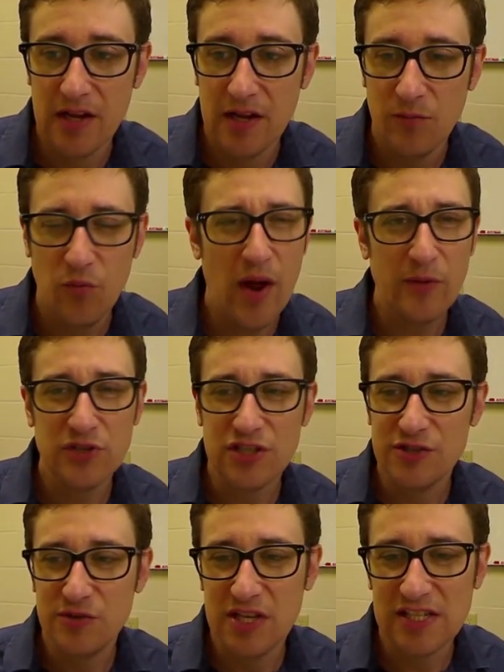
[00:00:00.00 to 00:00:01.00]
But why would she
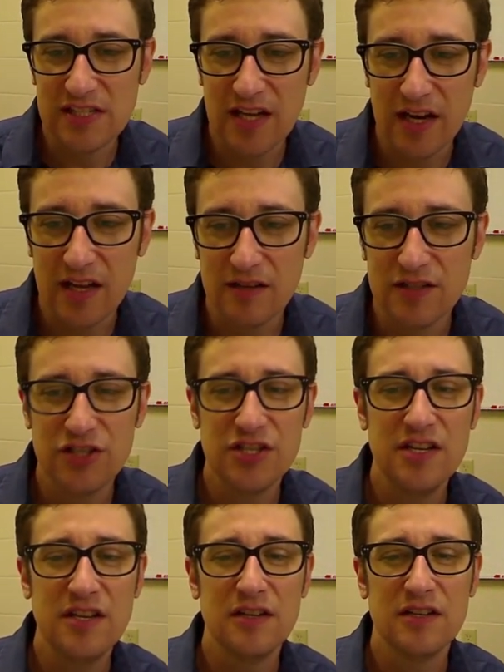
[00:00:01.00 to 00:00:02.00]
do this study? Does
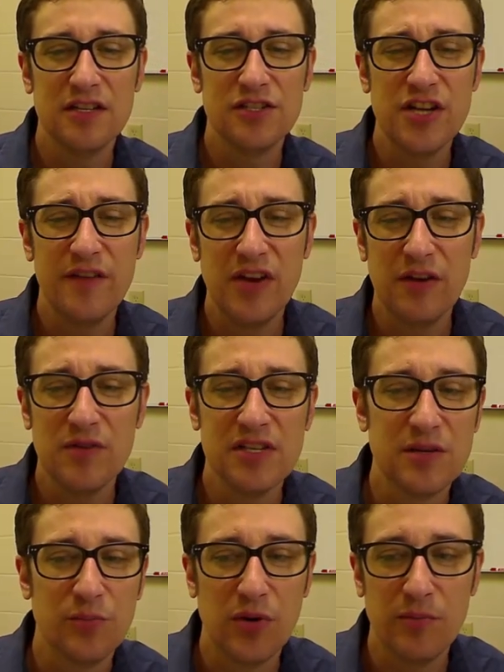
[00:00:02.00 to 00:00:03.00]
she have any reason
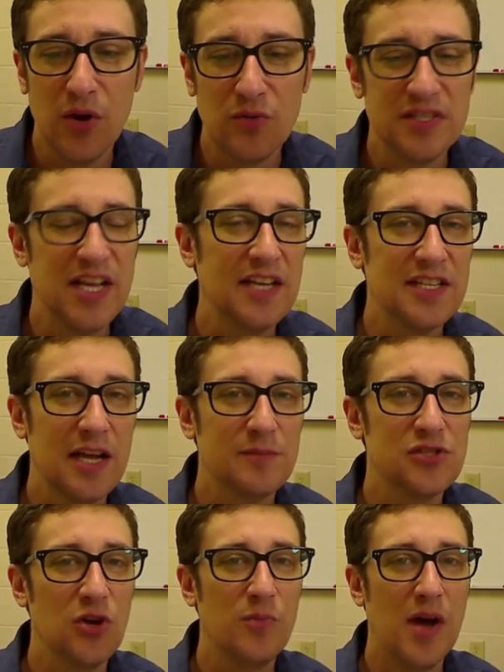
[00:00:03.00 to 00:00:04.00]
to promote daytime
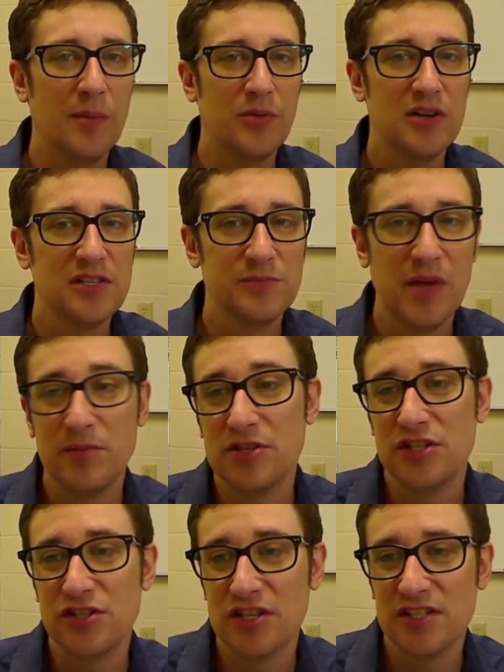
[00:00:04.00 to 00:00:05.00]
soap operas? Maybe
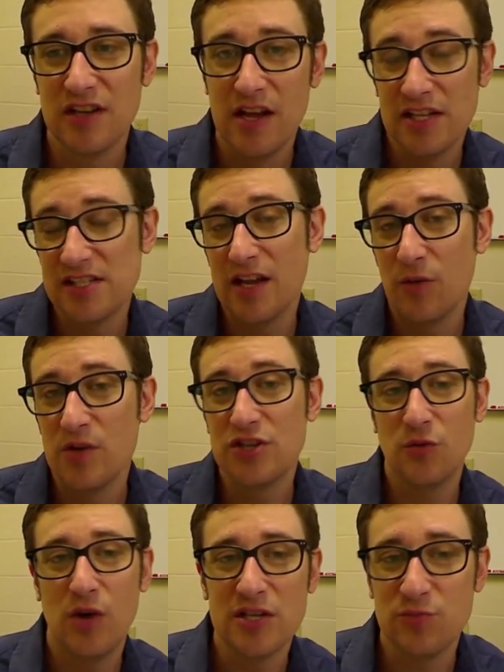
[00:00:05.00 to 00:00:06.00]
she's just saying we
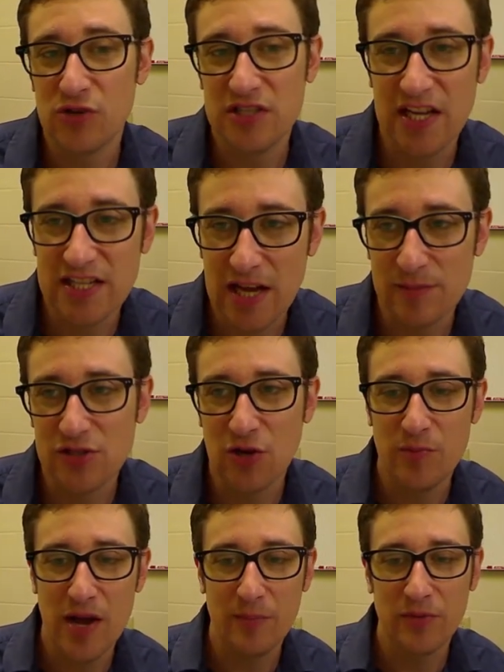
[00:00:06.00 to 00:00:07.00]
should watch more daytime
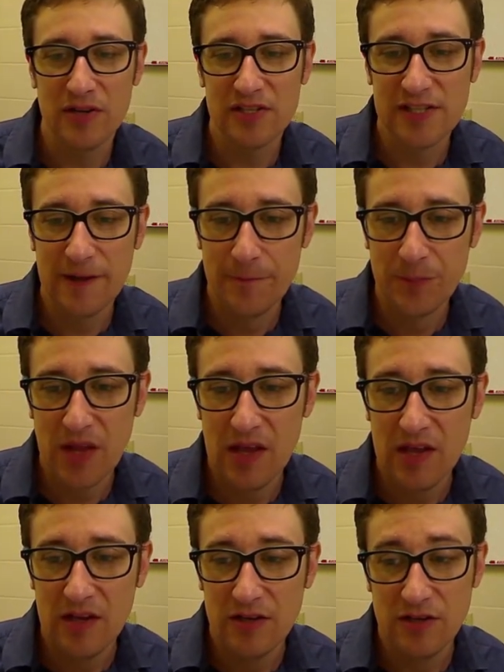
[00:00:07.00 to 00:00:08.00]
soap operas.
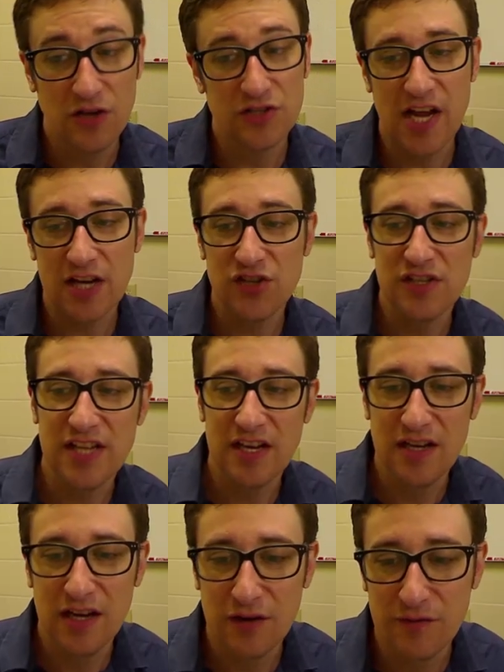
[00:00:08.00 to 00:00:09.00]
No, she actually said in
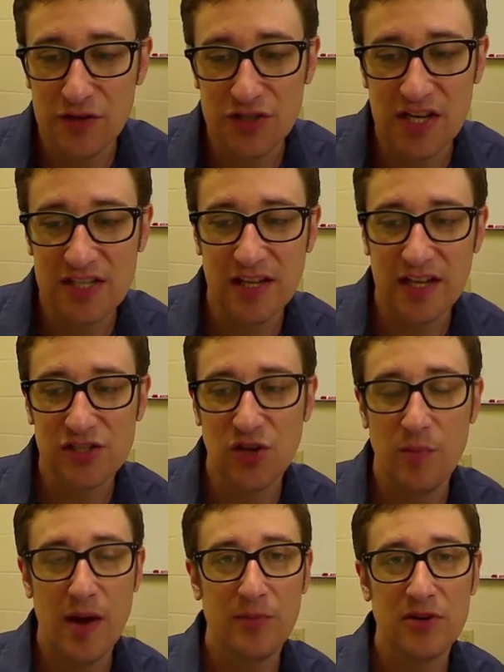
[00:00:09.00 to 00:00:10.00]
an interview she doesn't like
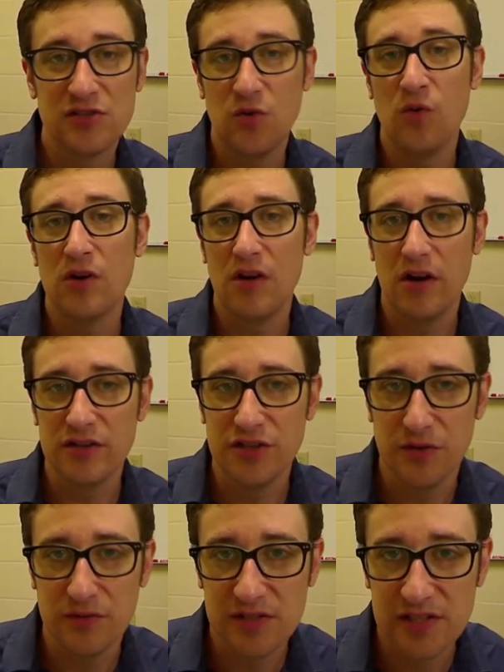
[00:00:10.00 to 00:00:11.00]
soap operas or
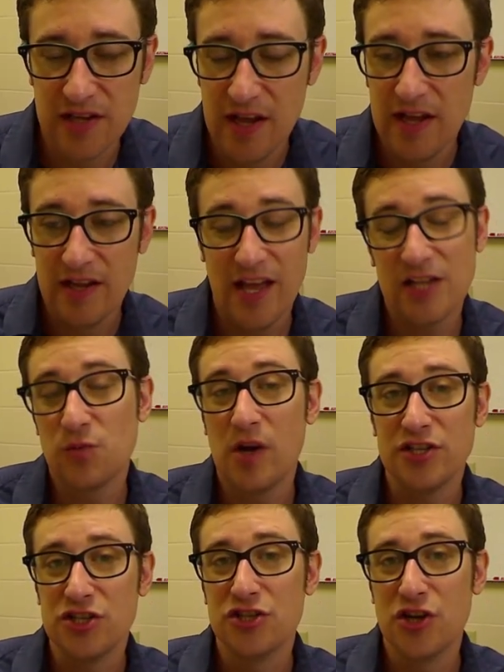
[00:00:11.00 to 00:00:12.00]
cartoons. That's why
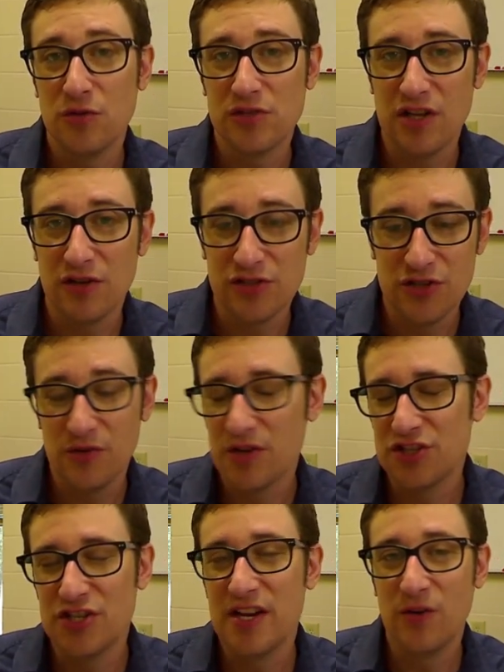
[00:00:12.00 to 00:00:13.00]
she chose those two,
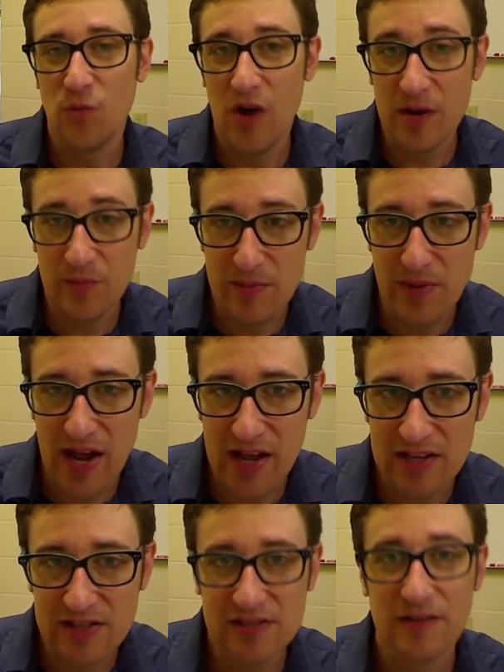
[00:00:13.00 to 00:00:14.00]
because she didn't want to be
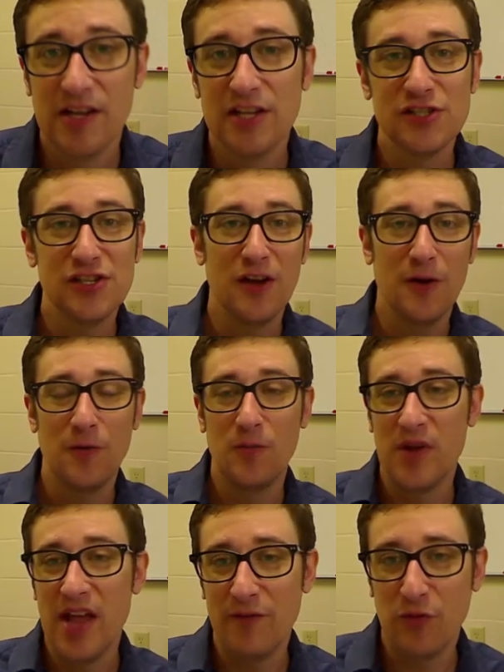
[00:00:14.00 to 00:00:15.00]
biased. So
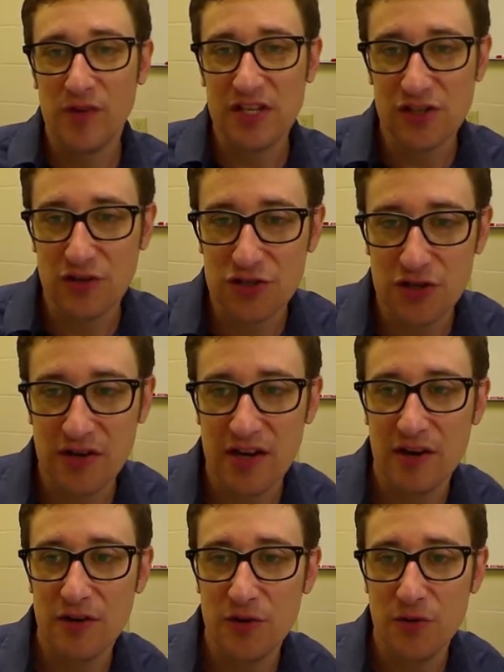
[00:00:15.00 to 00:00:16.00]
we have a researcher
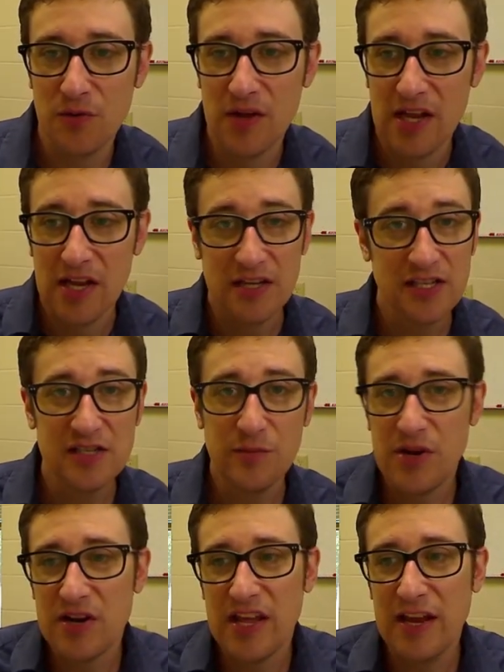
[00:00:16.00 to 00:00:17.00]
here who doesn't
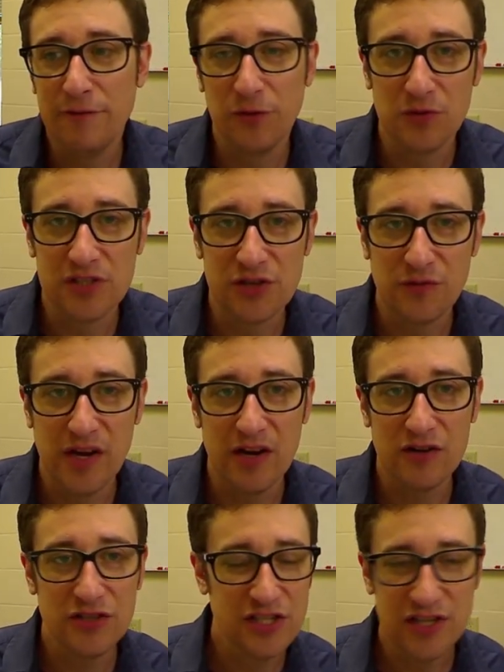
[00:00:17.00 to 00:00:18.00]
appear to influence the
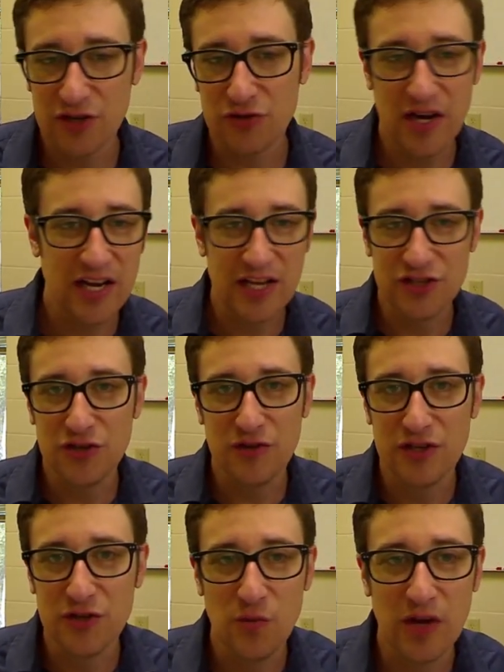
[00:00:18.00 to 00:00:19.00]
reader. She's not trying to get you
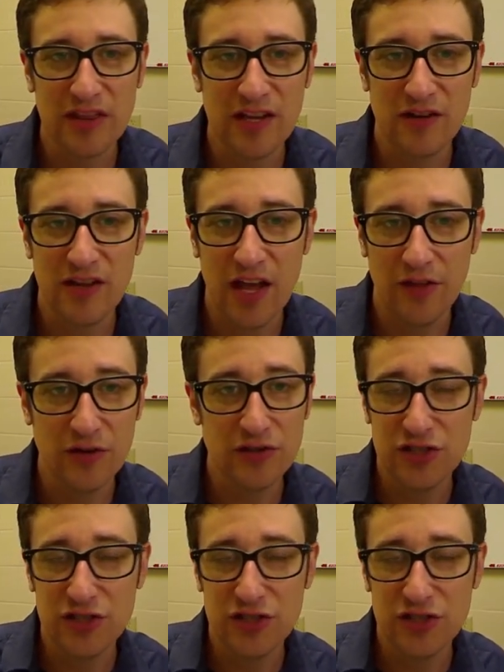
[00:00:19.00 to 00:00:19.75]
to do one thing or the other.